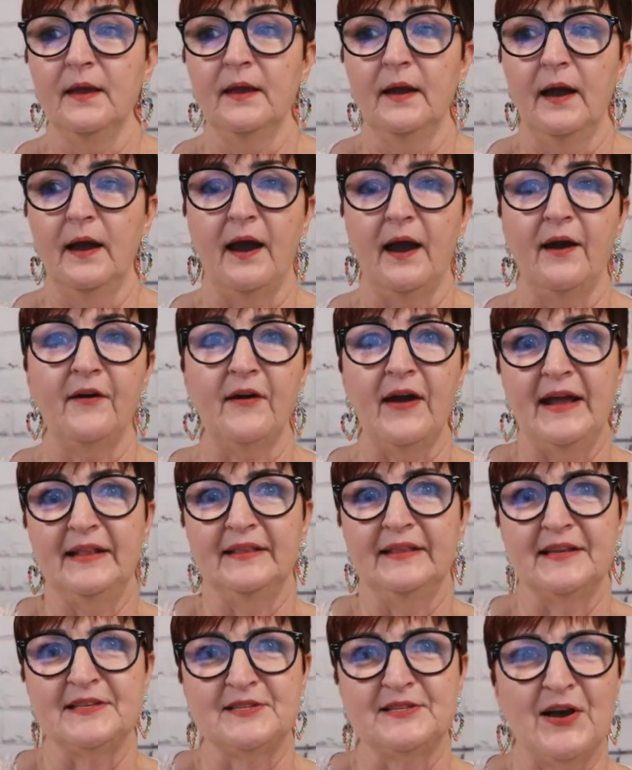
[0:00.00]
All right,
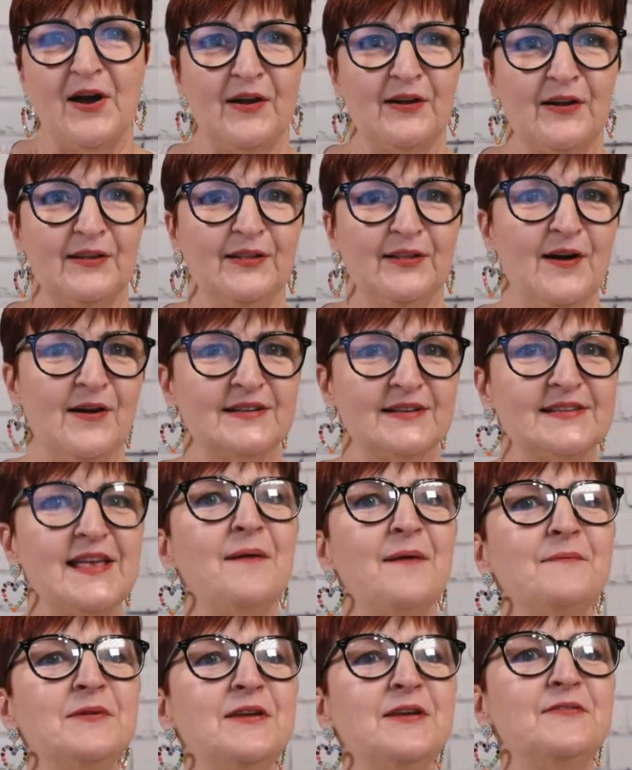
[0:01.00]
let's talk clogs.
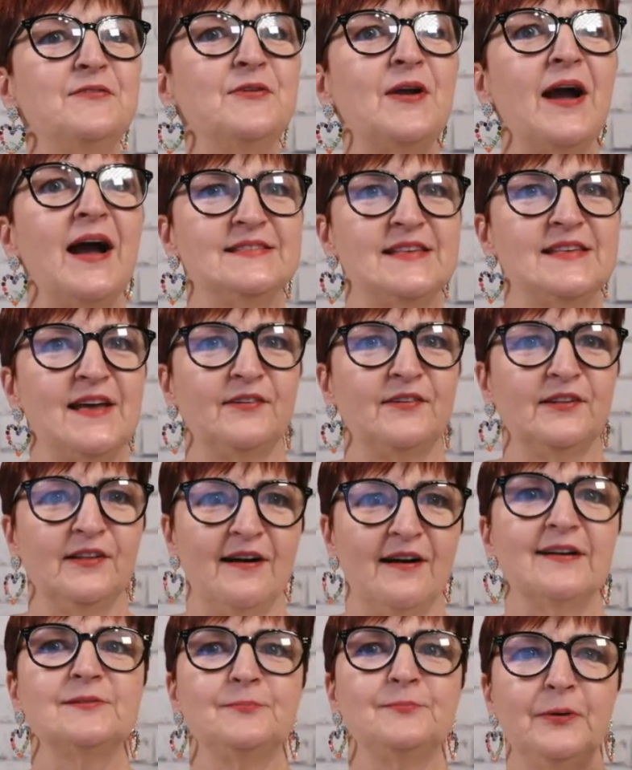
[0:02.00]
How many of you guys have
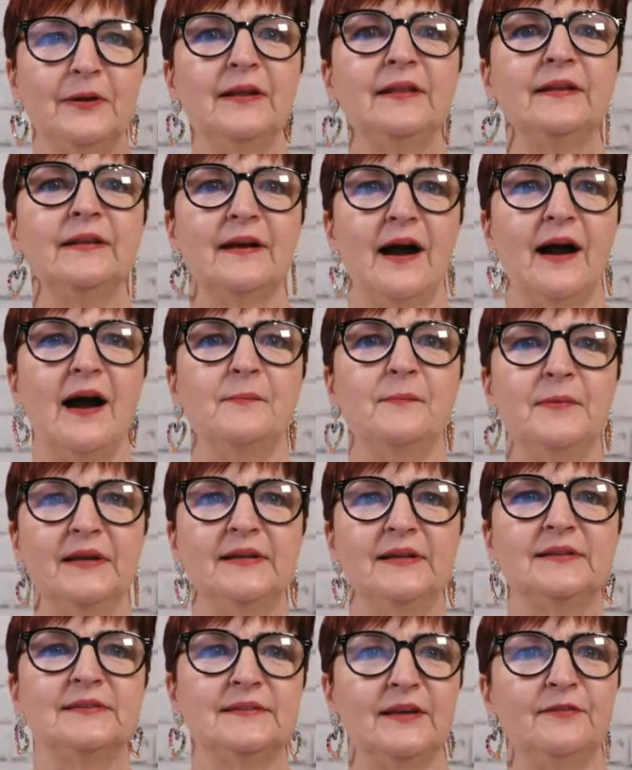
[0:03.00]
clogs? Put in the
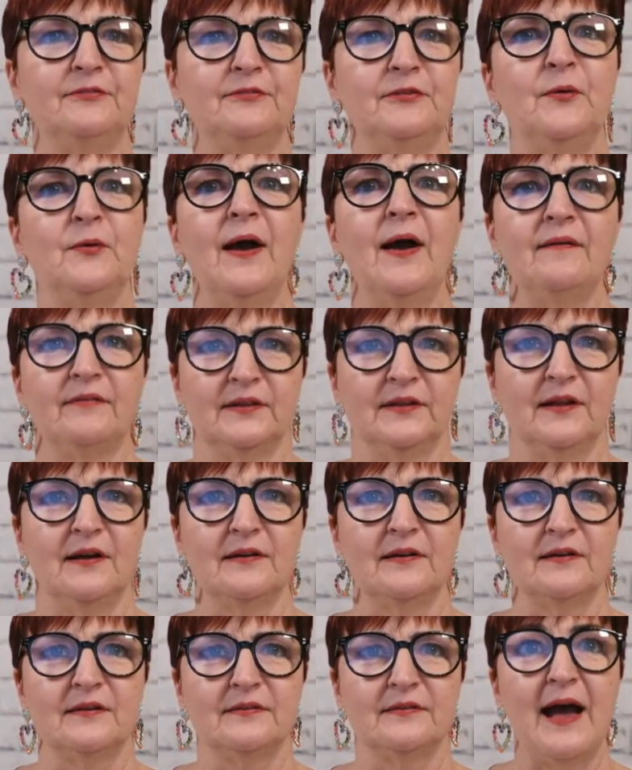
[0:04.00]
comments if you have
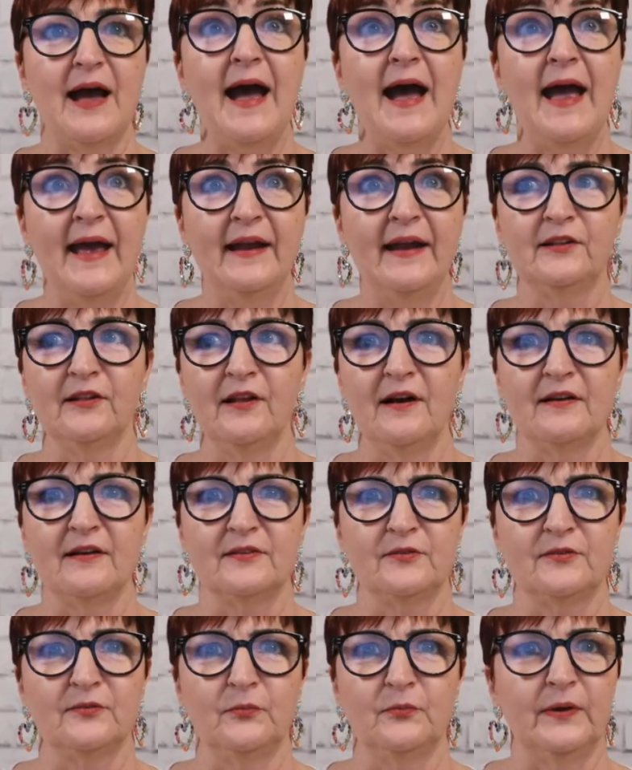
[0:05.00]
clogs. I had
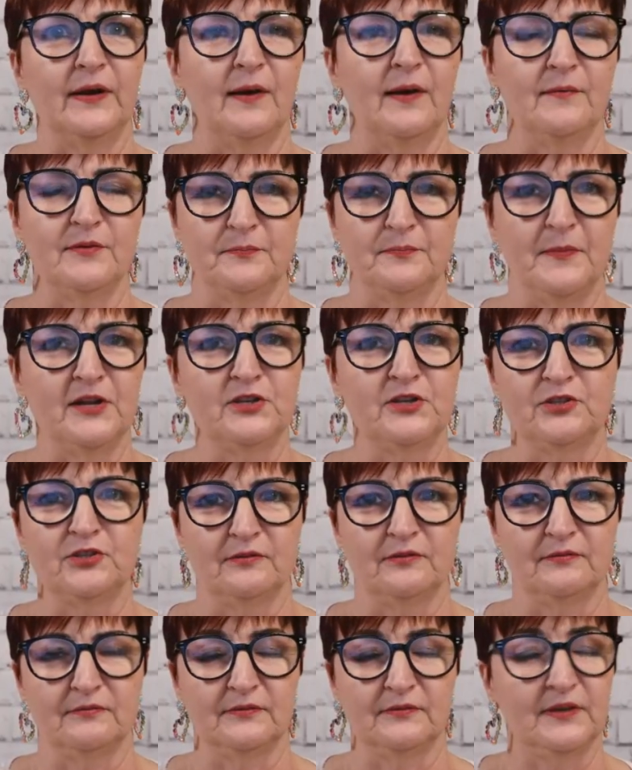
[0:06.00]
clogs when I was much
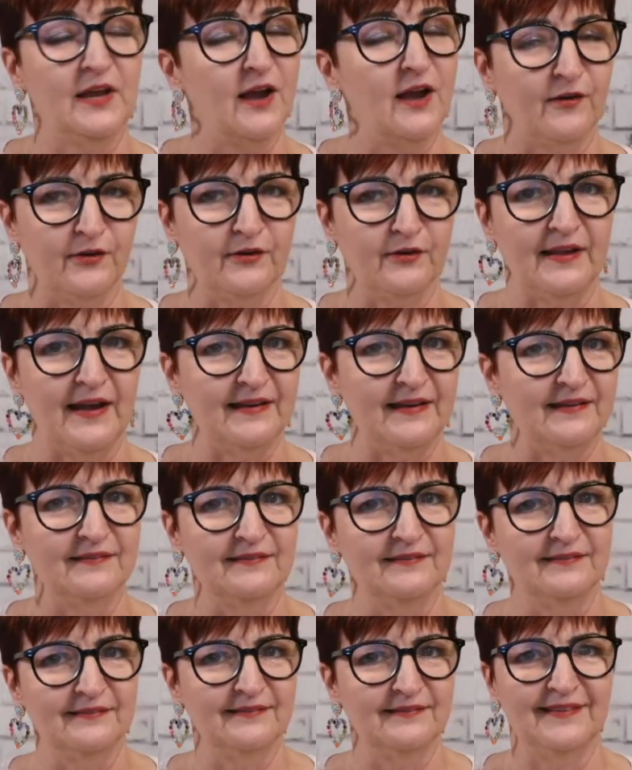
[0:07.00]
younger, like
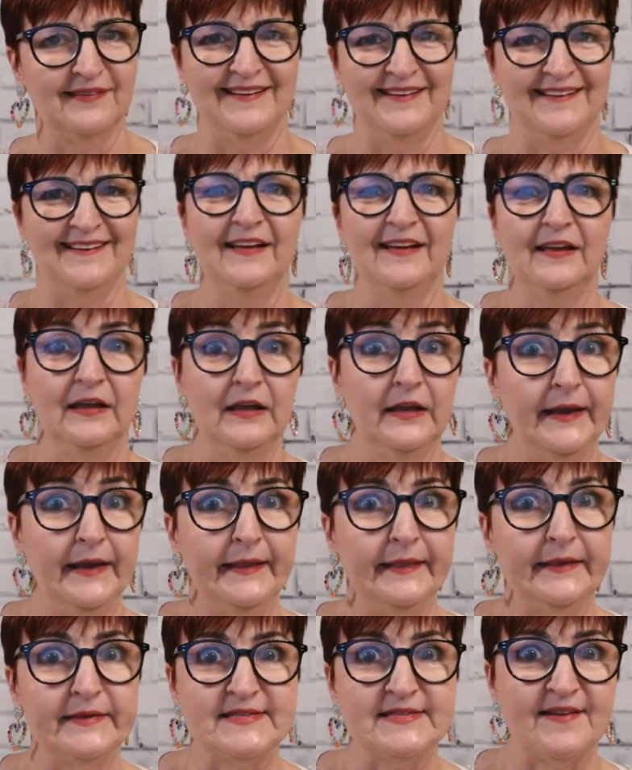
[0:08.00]
in
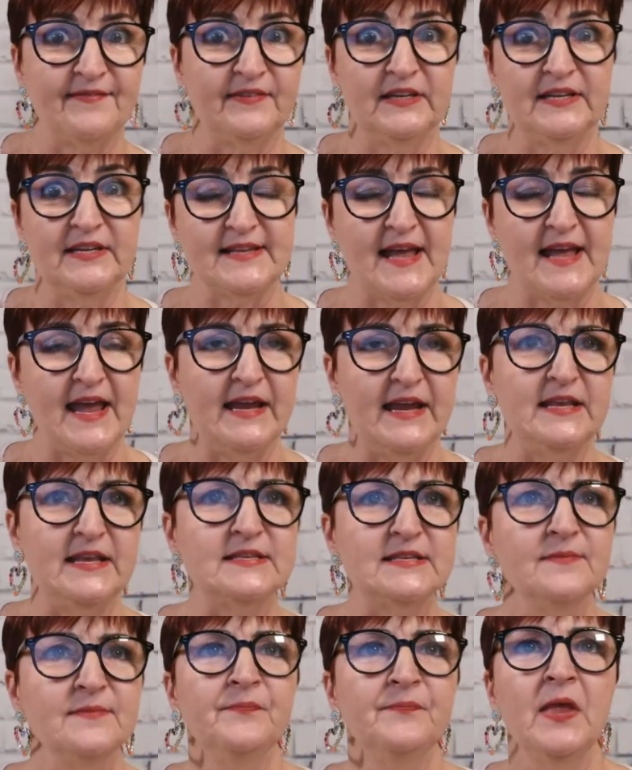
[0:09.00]
the 70s, 80s.
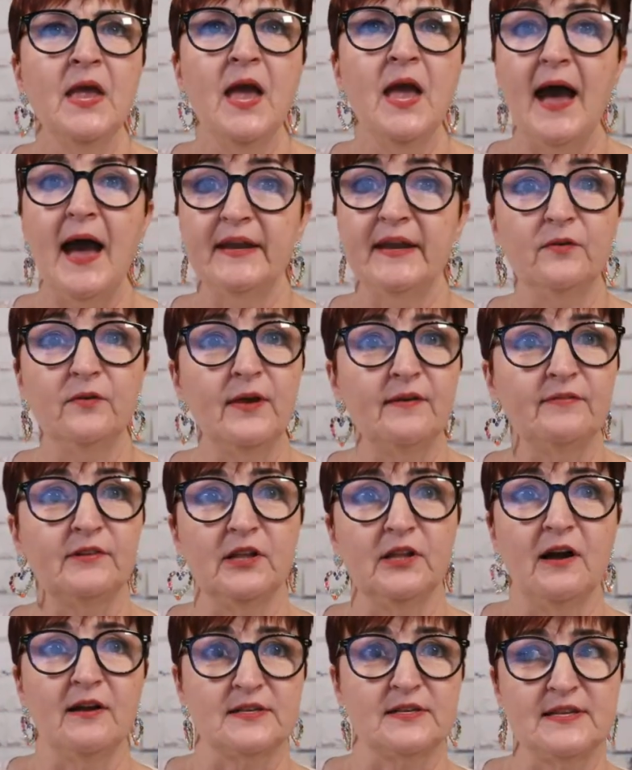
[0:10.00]
I don't have
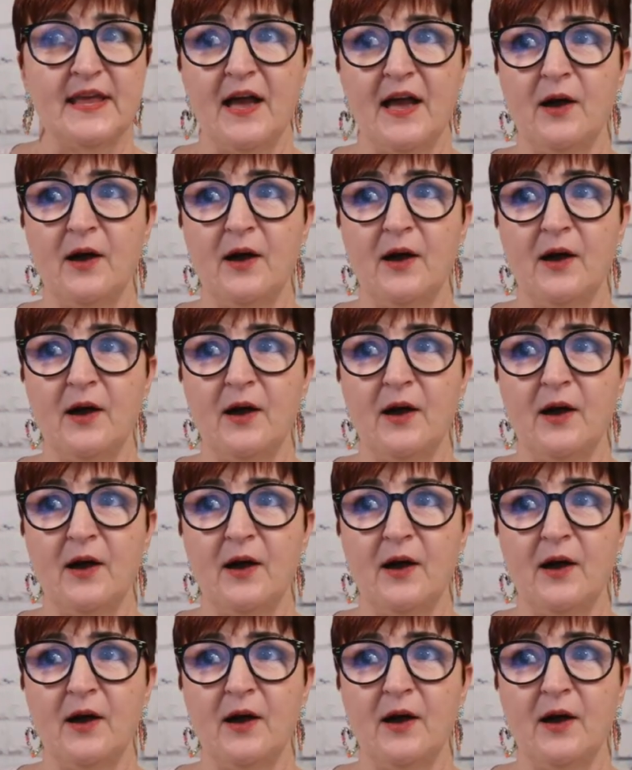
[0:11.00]
clogs now